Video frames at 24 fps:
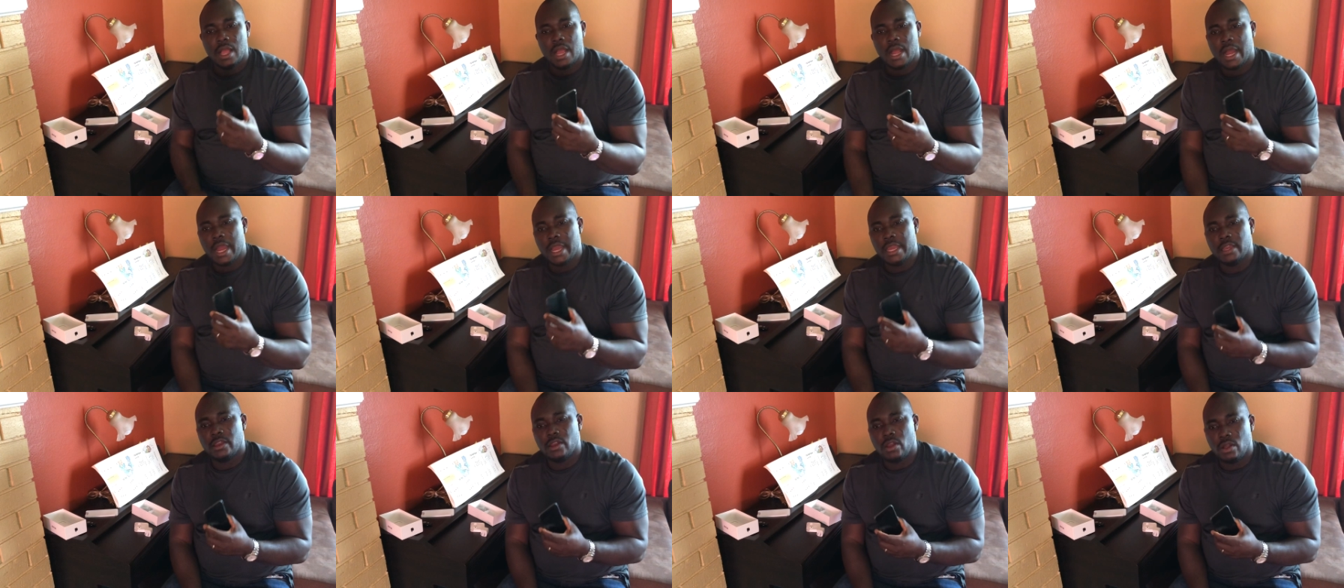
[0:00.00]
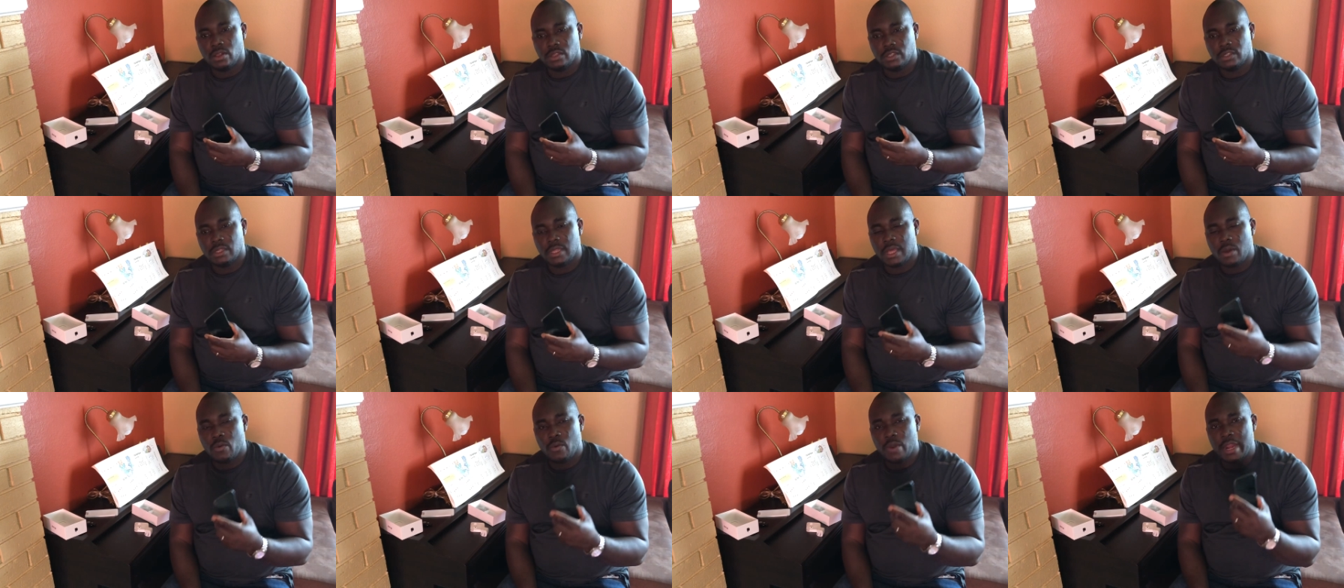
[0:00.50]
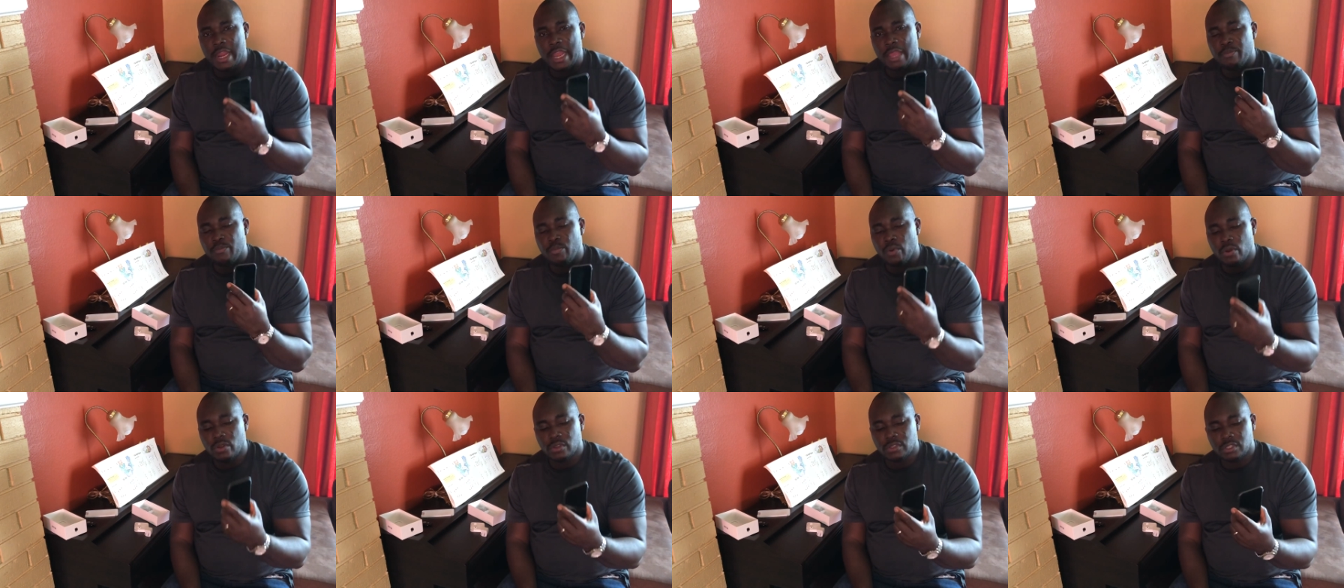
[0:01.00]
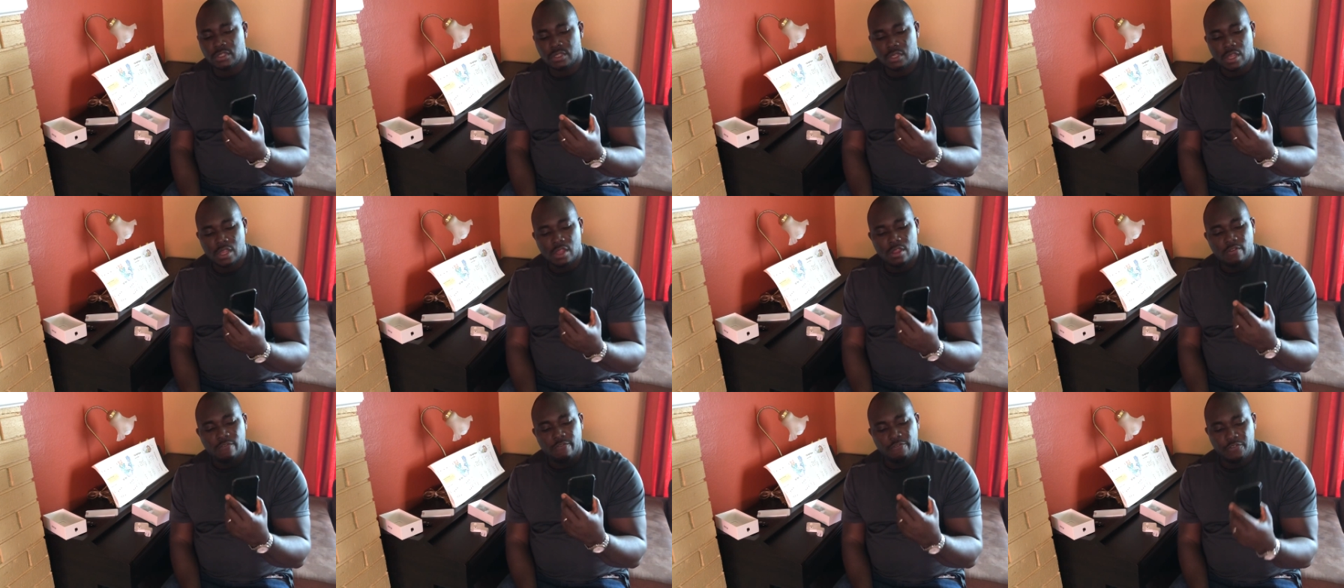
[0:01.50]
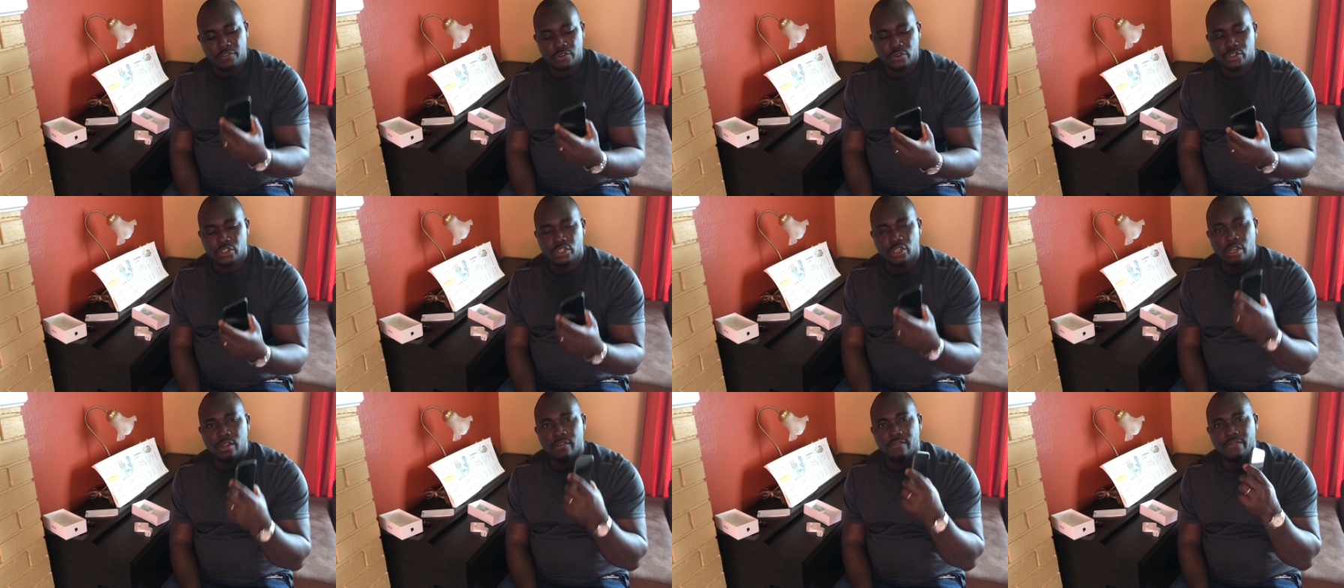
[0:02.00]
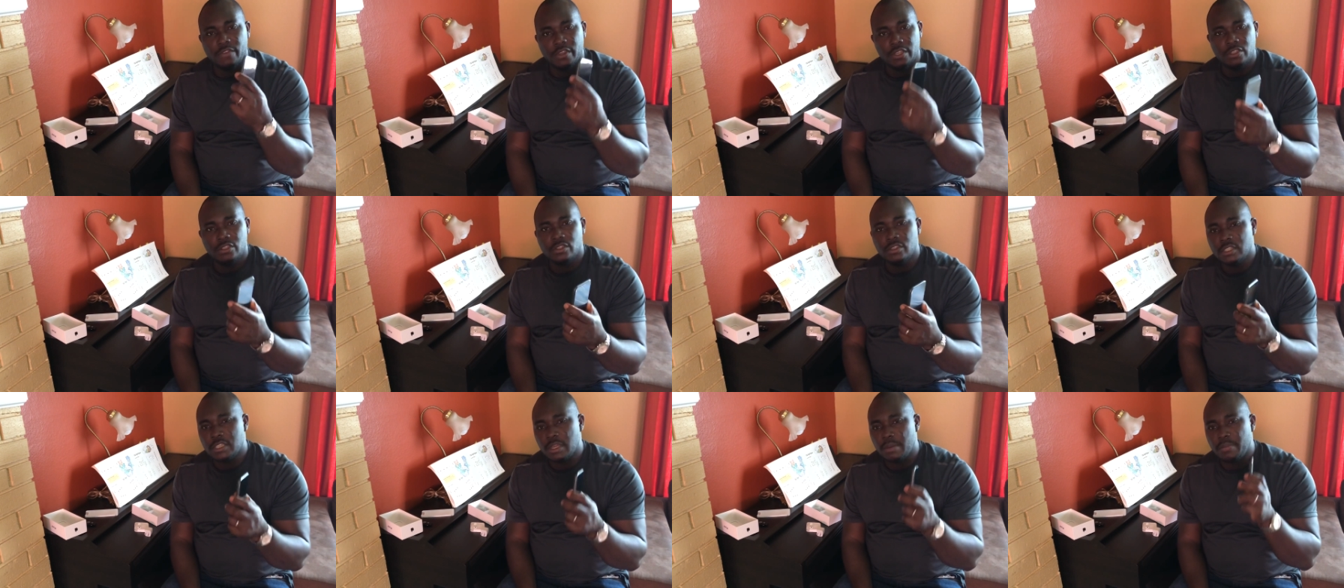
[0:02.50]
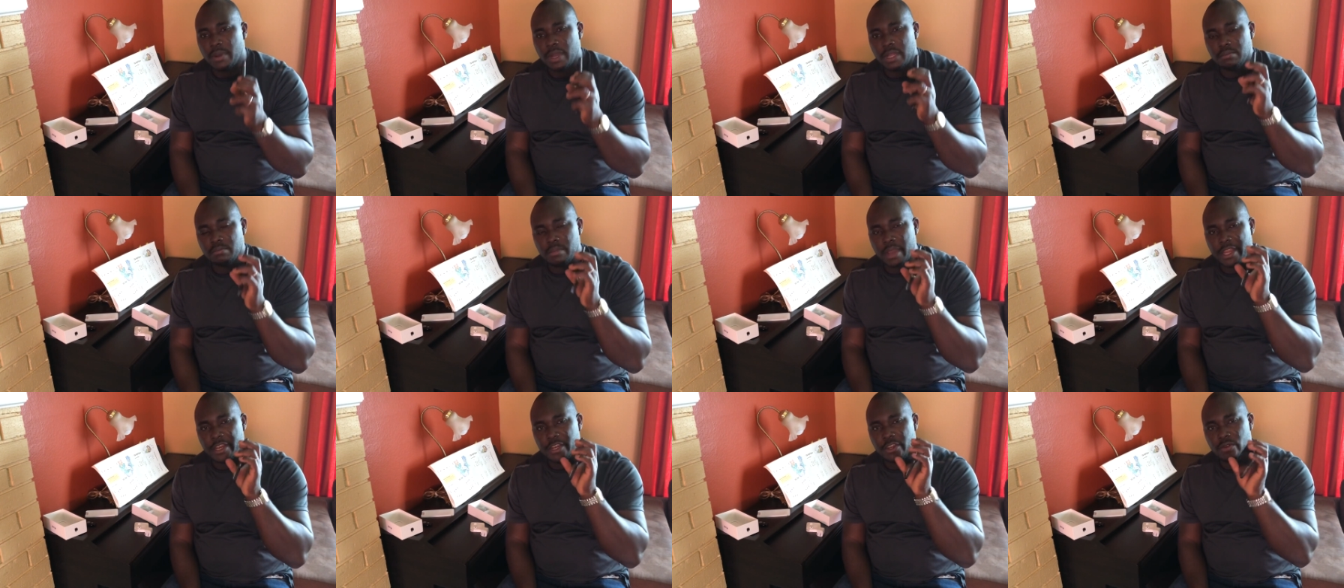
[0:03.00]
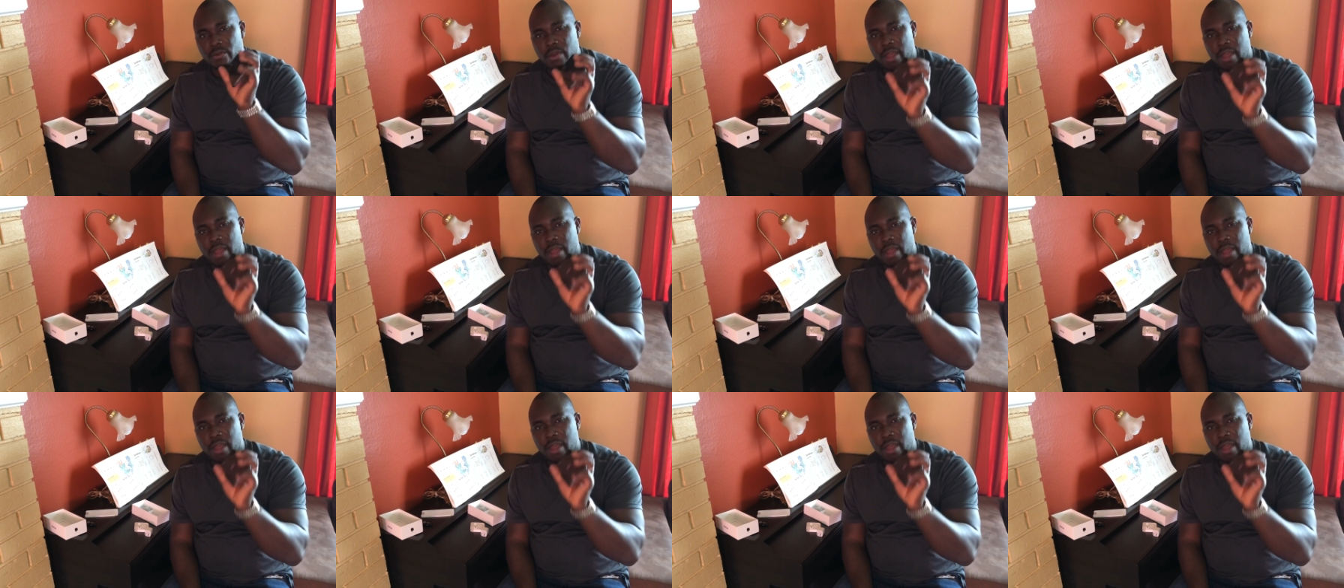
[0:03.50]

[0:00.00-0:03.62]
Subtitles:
icon so that when I post future videos about my new